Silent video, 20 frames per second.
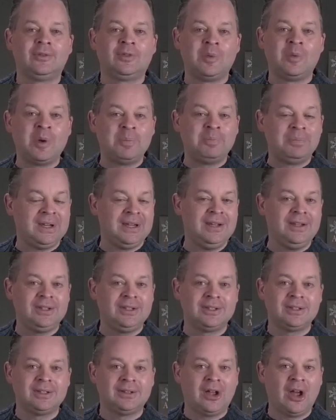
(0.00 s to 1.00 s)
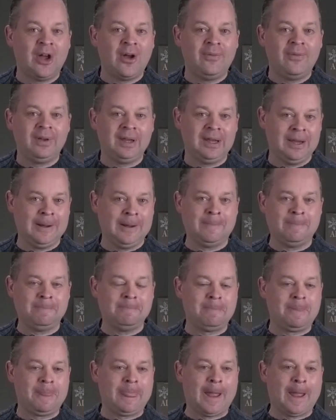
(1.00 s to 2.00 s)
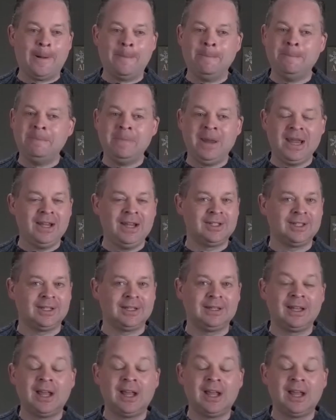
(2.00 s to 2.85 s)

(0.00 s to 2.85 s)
from a piece of him. Amazing.